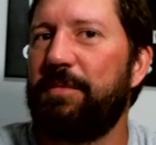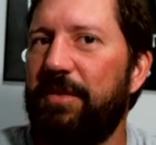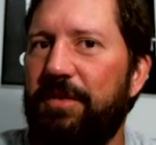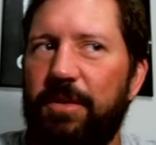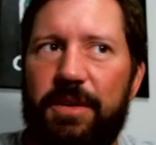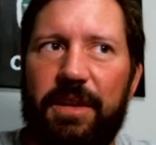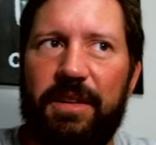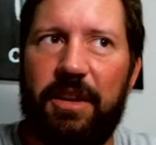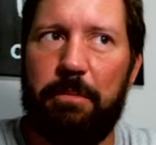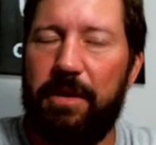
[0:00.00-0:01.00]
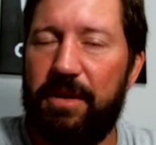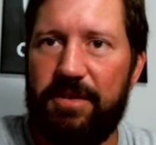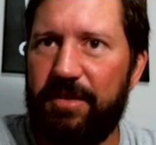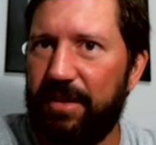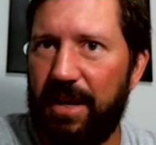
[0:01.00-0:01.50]
just doing a little bit
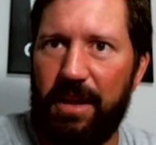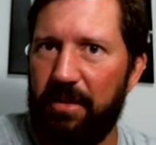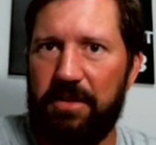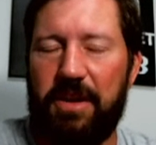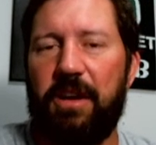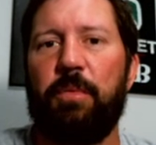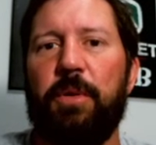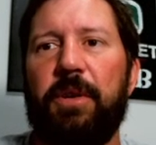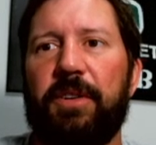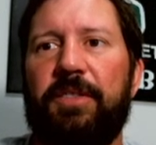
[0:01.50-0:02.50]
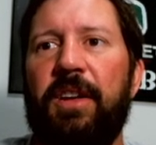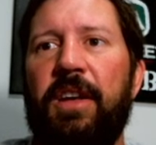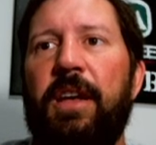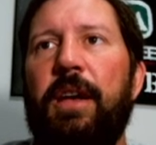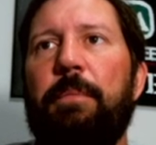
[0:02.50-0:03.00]
just to kind of learn how it works.
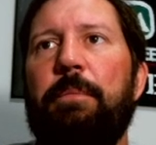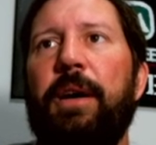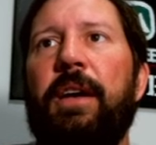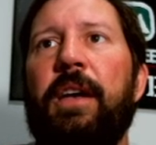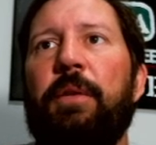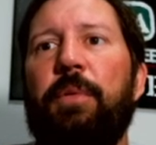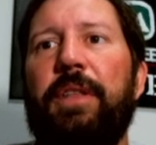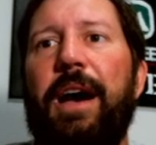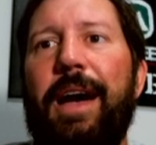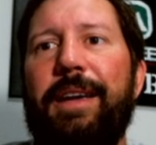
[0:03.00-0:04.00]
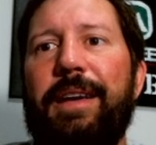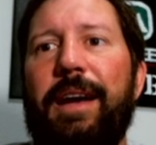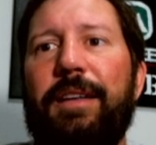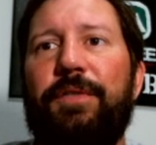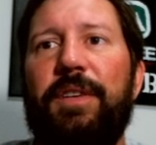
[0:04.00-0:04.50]
But with the high
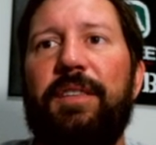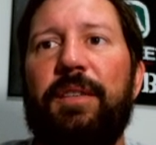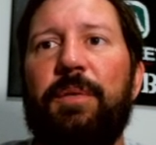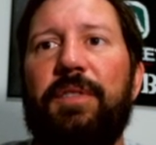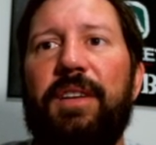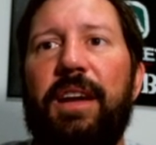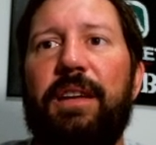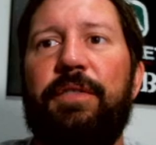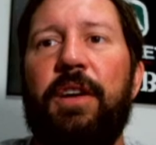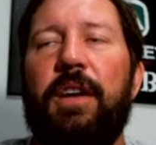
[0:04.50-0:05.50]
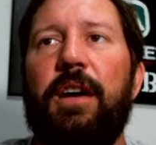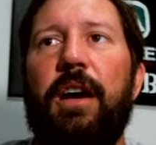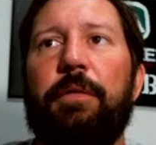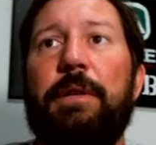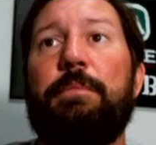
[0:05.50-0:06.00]
gas fees, it was kind of
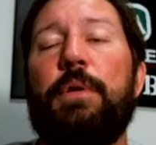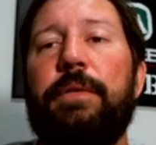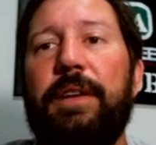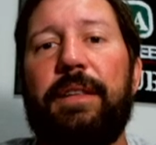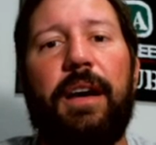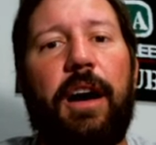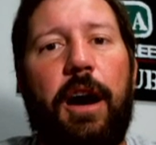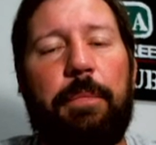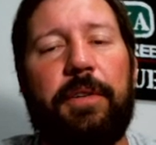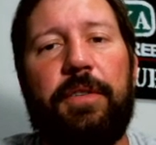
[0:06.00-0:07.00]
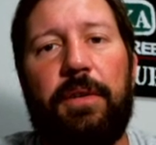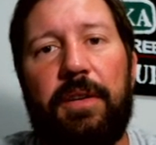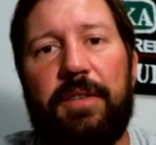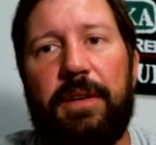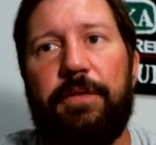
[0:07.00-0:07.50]
removing that
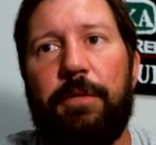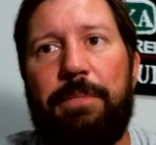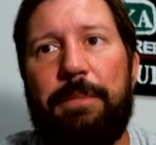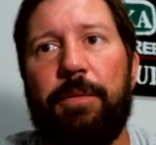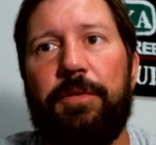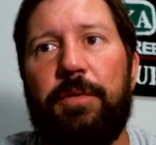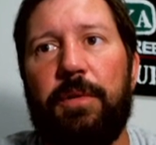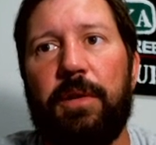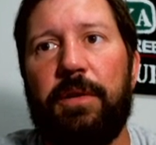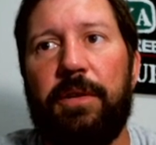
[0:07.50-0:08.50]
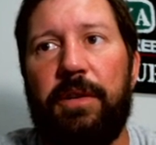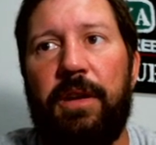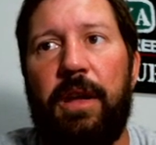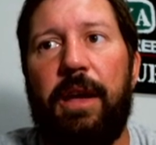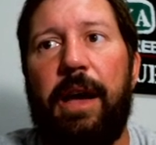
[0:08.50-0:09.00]
opportunity for people to
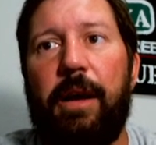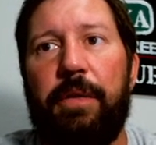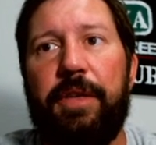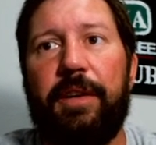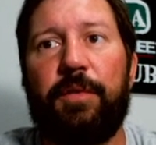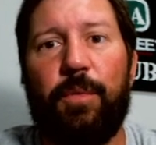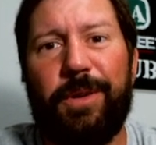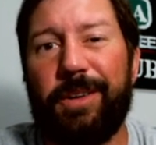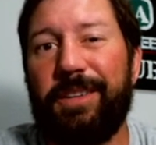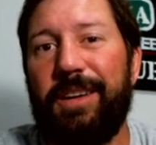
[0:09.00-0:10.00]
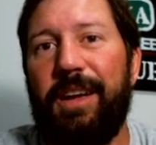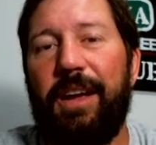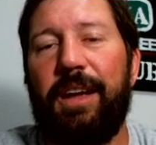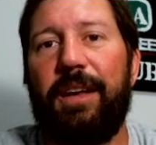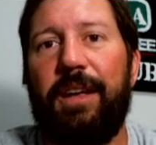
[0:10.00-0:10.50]
learn how things work.
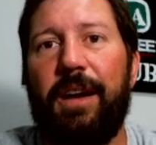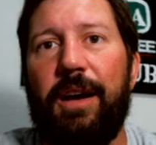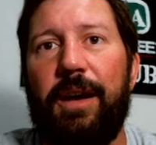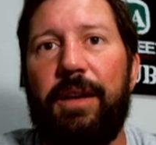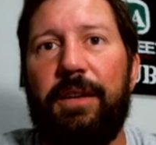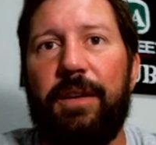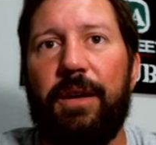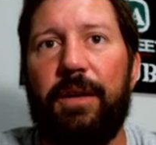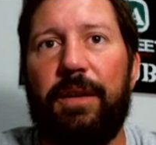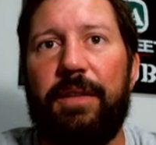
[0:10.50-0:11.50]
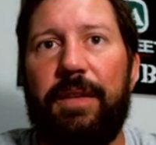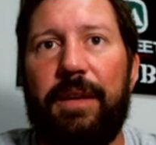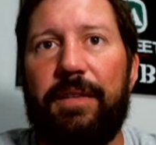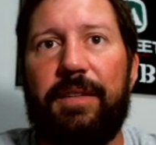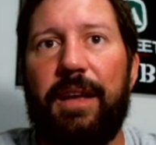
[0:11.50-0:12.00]
And, you know,
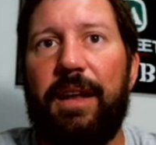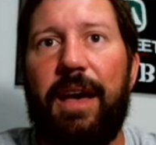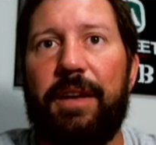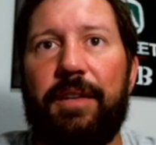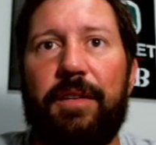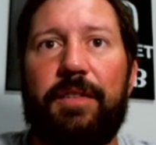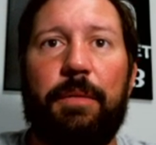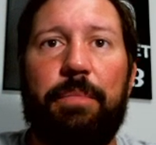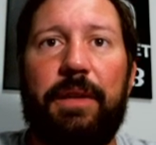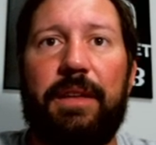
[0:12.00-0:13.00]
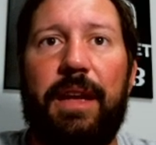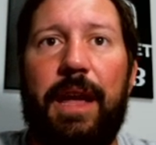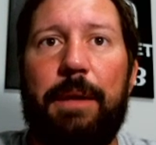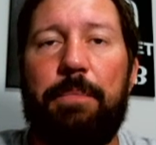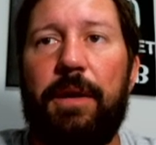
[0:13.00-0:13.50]
they kind of had to just completely
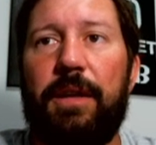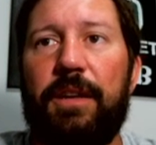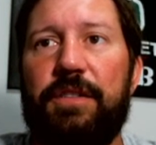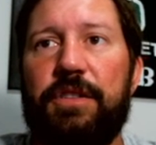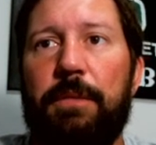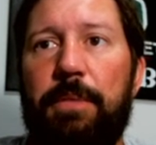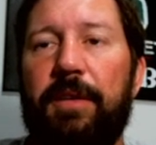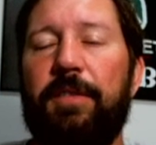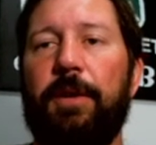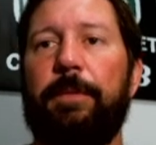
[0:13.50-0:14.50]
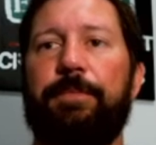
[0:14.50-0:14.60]
ape in and jump into